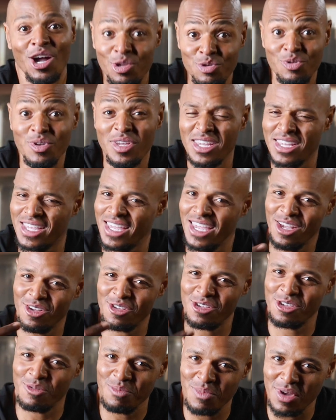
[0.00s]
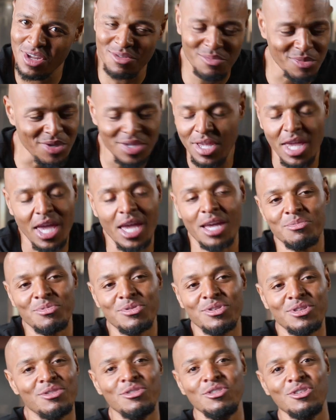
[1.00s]
oh, you get killed in the middle, yeah,
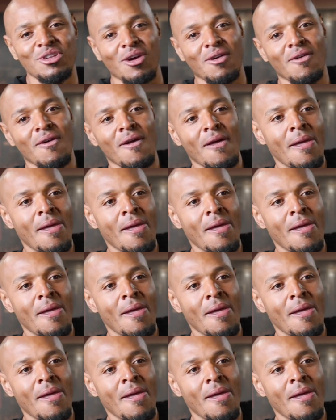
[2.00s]
you know,